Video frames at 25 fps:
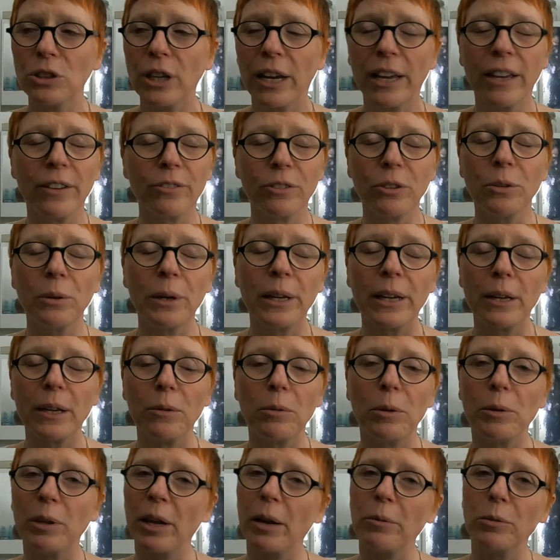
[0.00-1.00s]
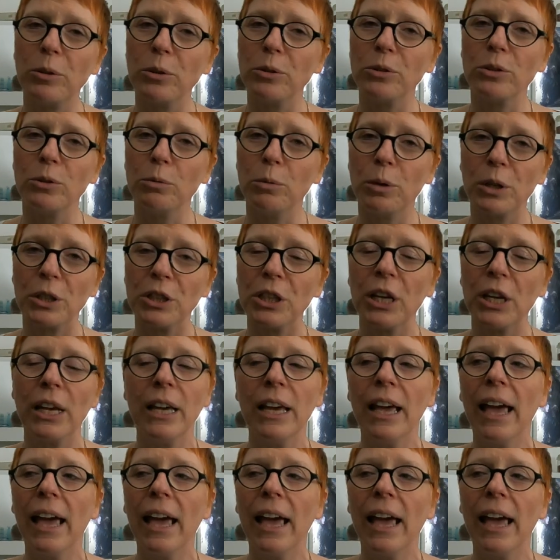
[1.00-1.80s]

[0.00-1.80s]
I have no idea what I'm going to watch.